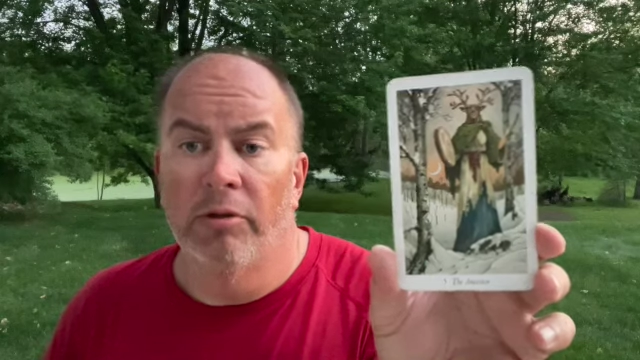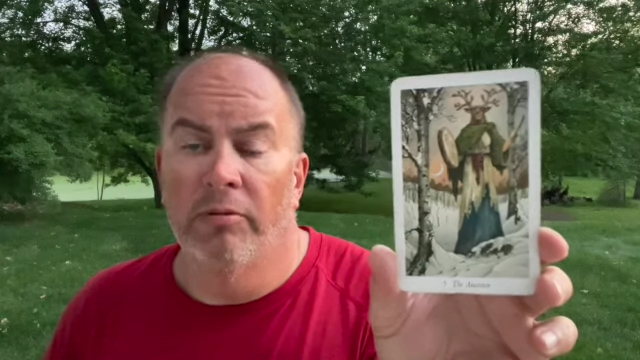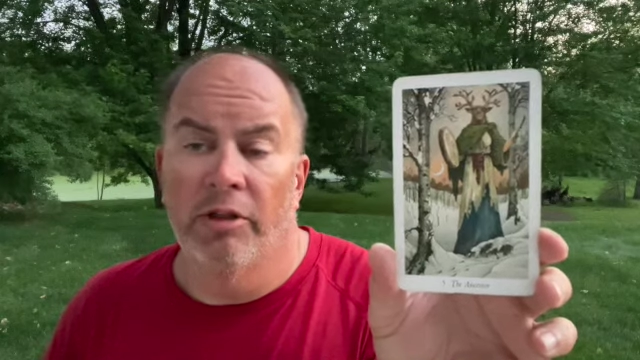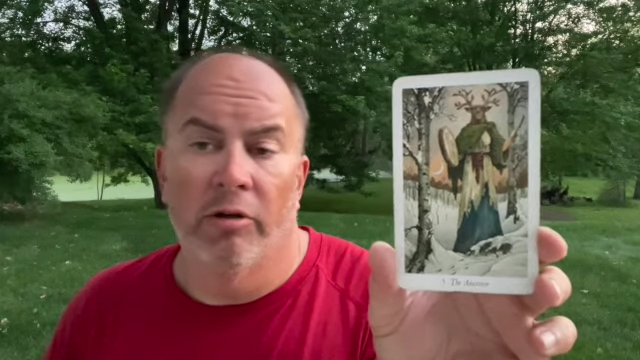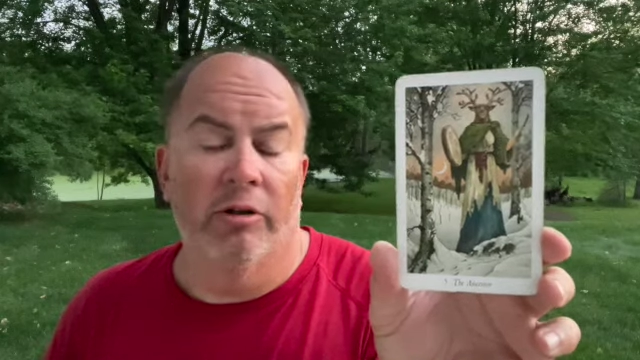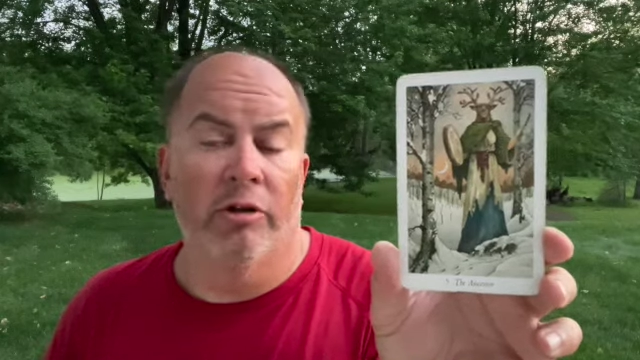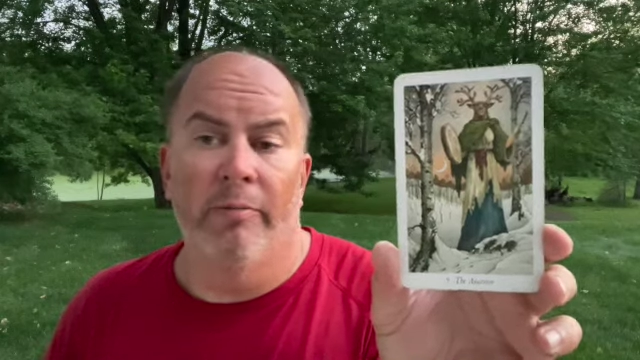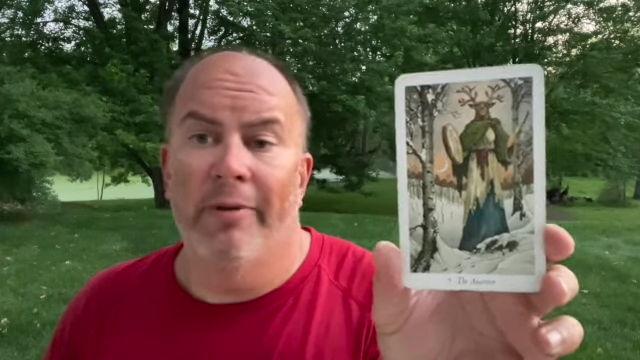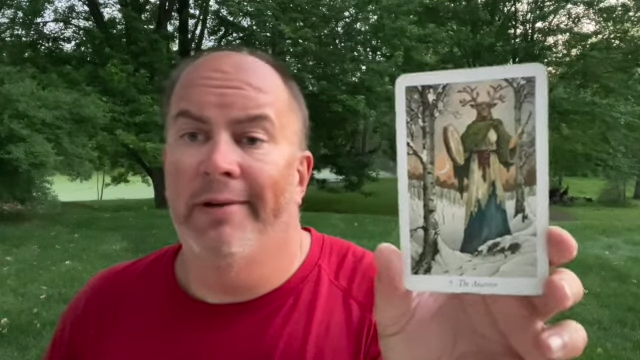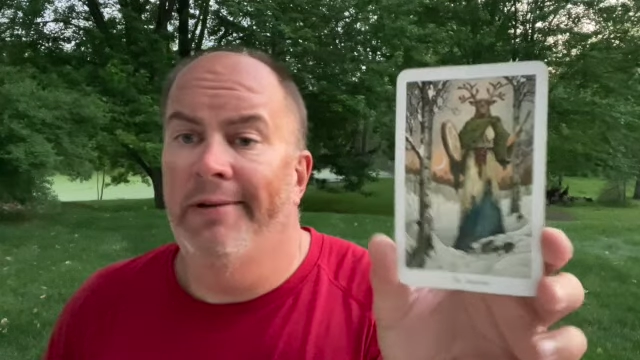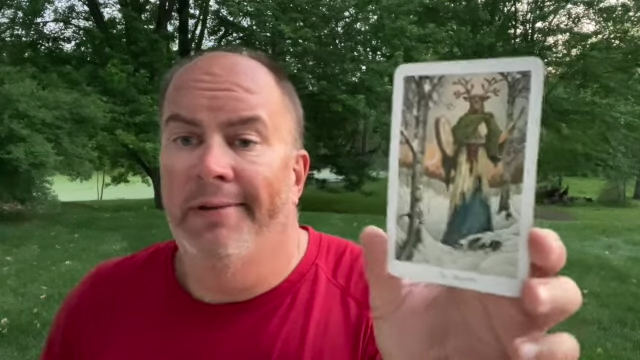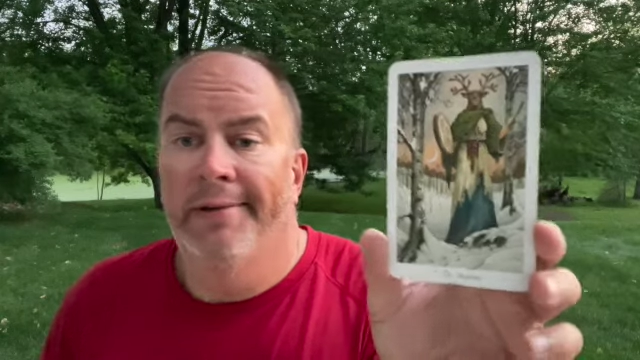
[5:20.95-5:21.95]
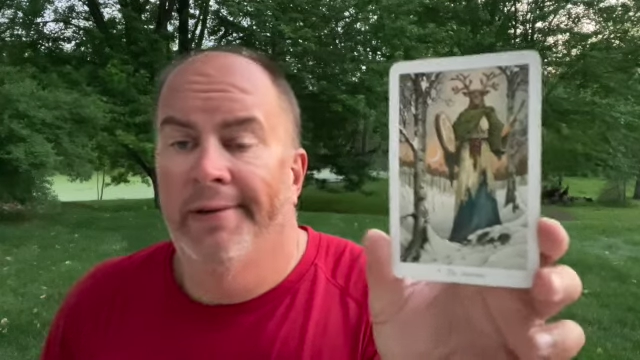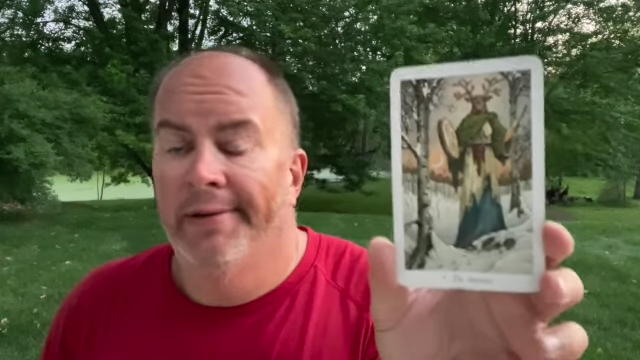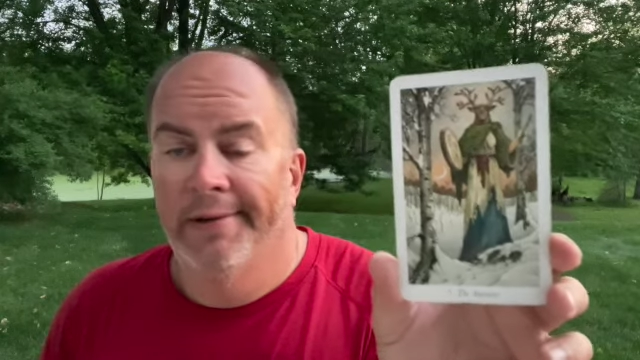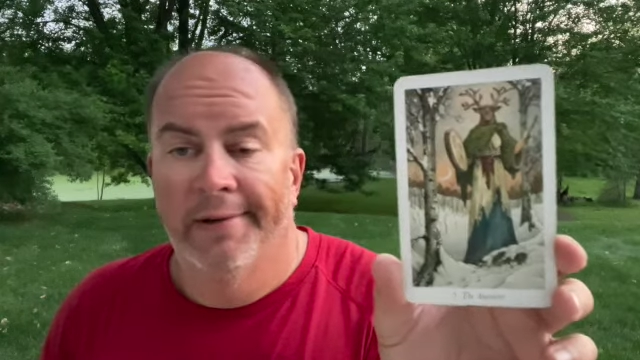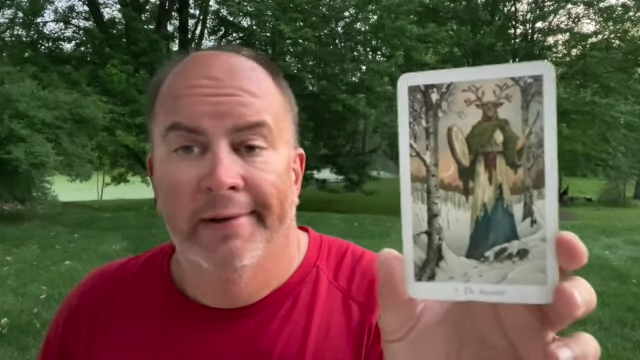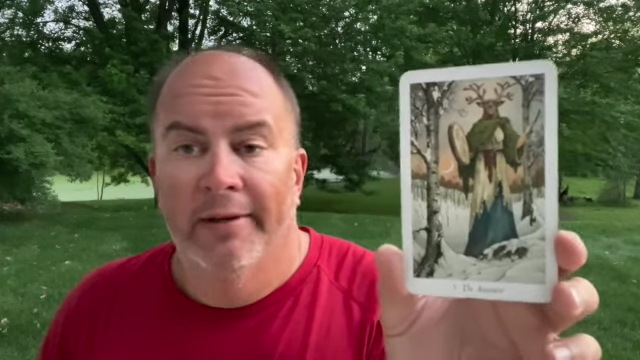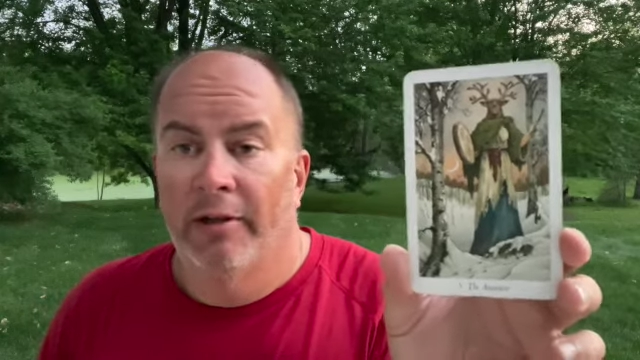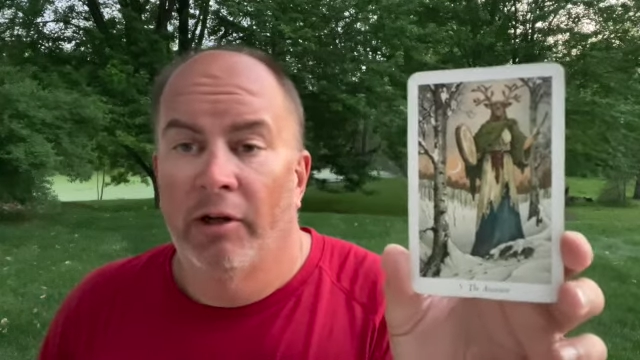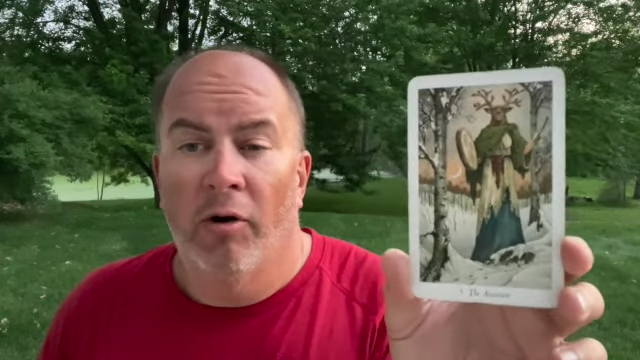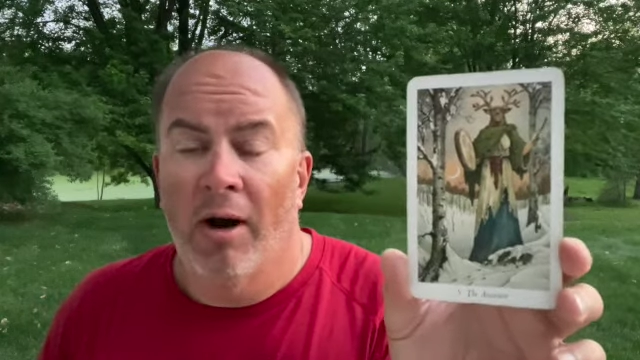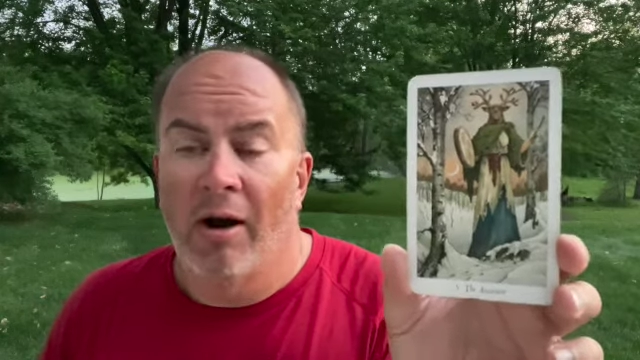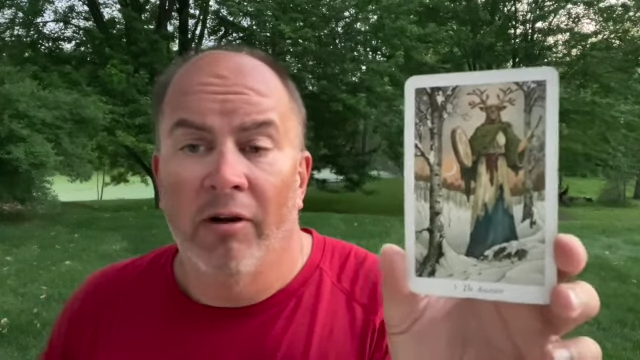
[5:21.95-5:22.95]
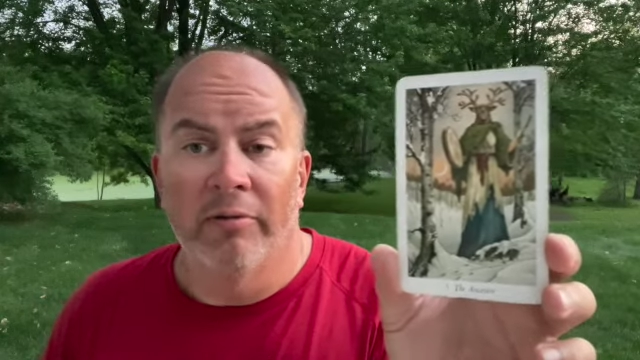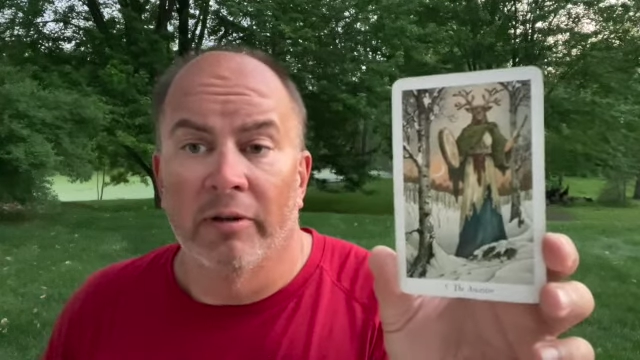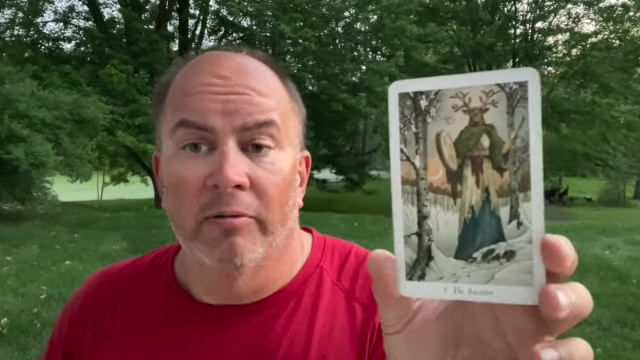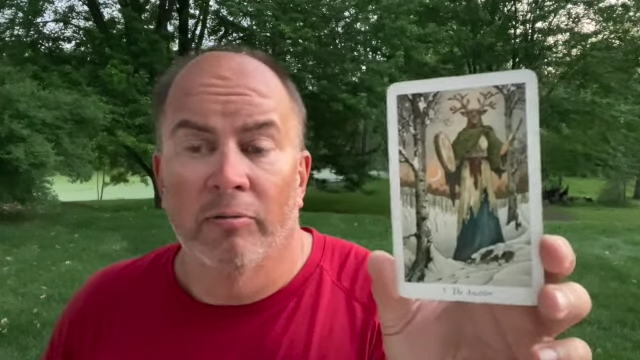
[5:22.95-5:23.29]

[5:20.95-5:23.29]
know, it could be, you know, however,